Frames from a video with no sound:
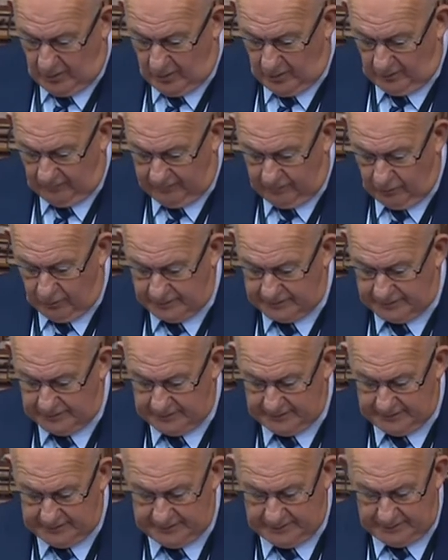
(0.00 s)
All
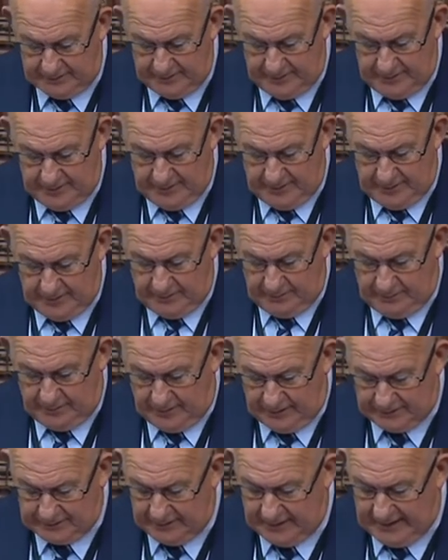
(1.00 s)
forces,
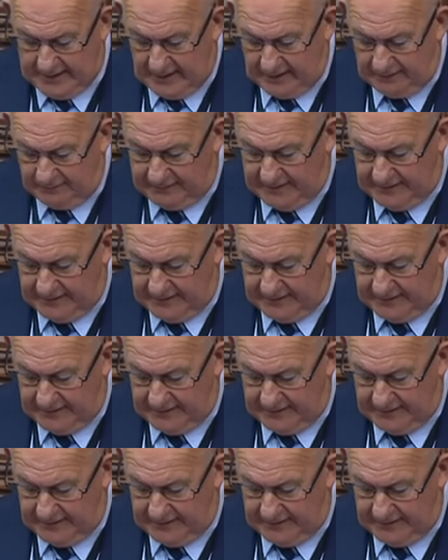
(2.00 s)
personnel,